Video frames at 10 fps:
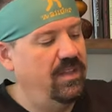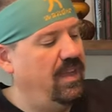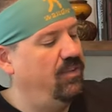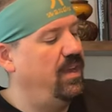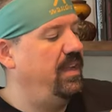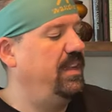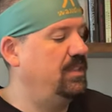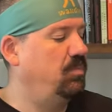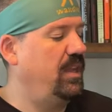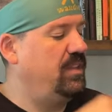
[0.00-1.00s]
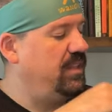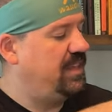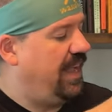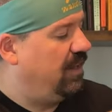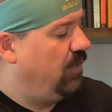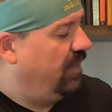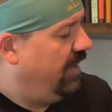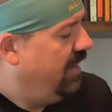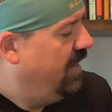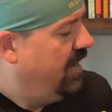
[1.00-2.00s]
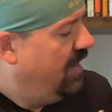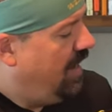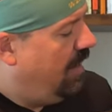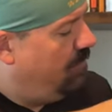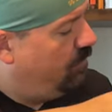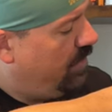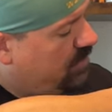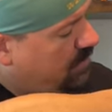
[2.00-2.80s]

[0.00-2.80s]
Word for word: how do I explain this adequately? Um, there's